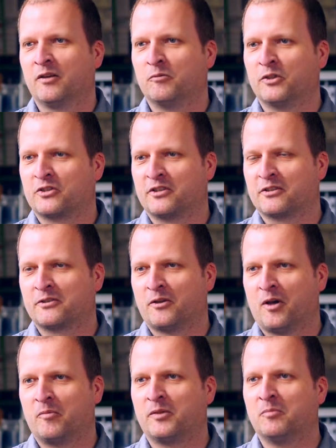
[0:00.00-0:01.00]
which
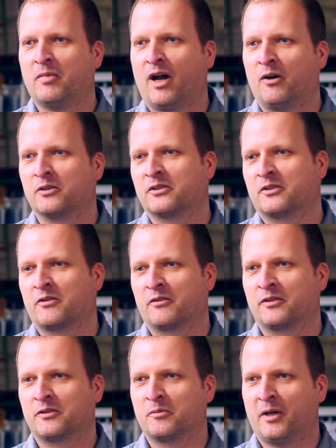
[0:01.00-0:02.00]
disturbed about
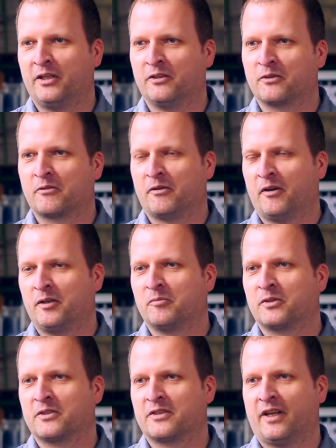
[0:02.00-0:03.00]
20 to 30
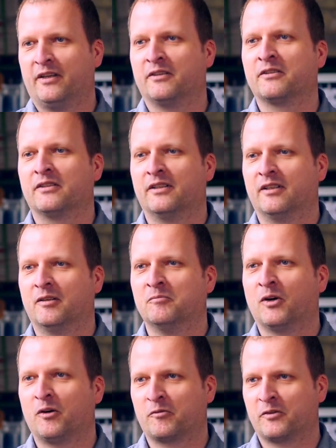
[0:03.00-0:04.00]
percent
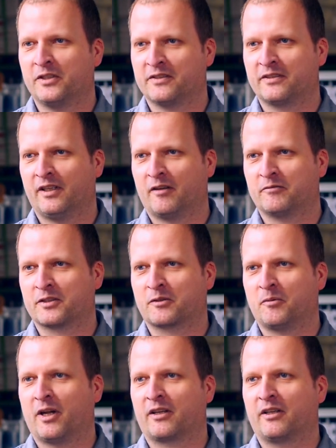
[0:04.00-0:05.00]
um, of these 11 square